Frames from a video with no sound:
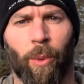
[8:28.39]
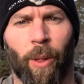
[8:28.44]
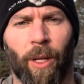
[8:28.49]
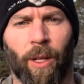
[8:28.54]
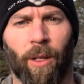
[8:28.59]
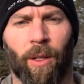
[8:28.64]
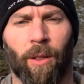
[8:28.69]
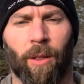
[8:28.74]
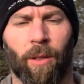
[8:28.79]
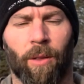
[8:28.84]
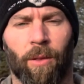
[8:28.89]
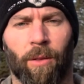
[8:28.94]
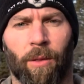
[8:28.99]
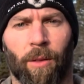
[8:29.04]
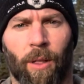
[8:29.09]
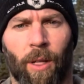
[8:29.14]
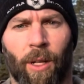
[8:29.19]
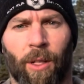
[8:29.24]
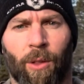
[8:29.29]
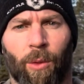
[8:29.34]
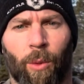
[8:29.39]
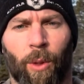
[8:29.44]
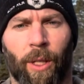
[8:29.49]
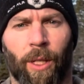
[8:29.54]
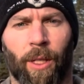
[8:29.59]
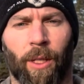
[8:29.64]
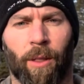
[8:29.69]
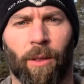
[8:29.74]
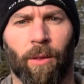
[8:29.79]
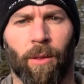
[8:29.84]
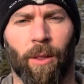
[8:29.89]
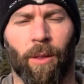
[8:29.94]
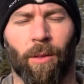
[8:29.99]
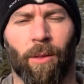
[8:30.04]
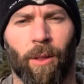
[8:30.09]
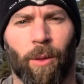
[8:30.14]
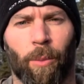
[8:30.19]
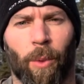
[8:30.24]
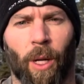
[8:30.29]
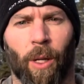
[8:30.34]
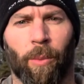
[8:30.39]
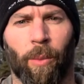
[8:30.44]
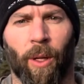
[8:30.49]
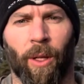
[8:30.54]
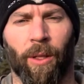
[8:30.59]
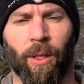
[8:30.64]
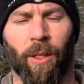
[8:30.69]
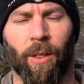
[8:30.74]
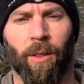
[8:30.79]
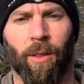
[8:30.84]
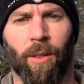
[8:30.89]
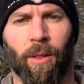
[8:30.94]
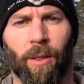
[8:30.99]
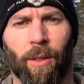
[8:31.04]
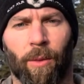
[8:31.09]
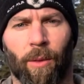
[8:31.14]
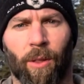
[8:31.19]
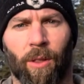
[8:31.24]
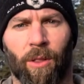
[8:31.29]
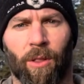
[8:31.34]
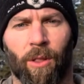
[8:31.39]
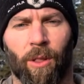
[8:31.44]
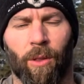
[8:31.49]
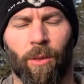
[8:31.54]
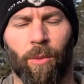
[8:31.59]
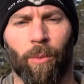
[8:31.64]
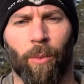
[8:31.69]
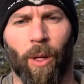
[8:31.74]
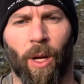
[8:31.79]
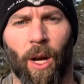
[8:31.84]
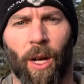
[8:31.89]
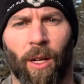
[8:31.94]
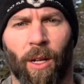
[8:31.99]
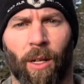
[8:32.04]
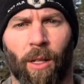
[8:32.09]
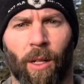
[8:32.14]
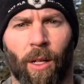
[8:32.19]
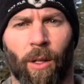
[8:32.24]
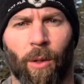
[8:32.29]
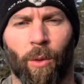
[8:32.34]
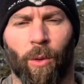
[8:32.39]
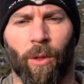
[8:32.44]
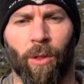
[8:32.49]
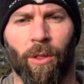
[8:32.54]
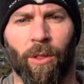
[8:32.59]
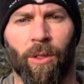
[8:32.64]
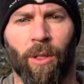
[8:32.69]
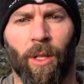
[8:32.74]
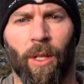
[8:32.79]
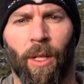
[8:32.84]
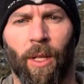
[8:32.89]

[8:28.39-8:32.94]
pair on the way in about a month, because they're behind on a lot of orders.